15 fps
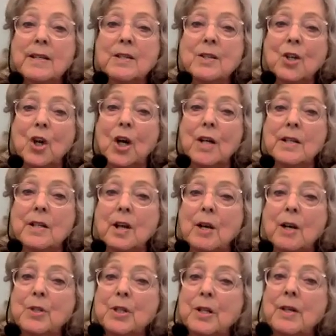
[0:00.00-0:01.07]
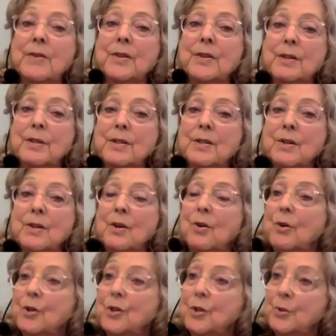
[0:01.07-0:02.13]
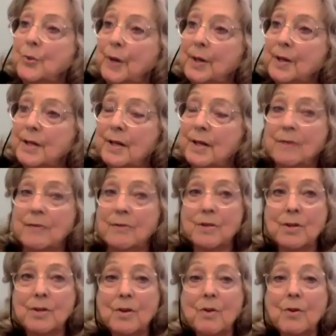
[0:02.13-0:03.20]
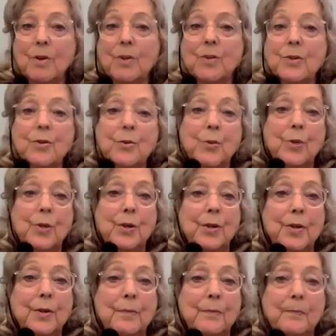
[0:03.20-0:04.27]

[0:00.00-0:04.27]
doesn't cause harm to others or to ourselves or to the world.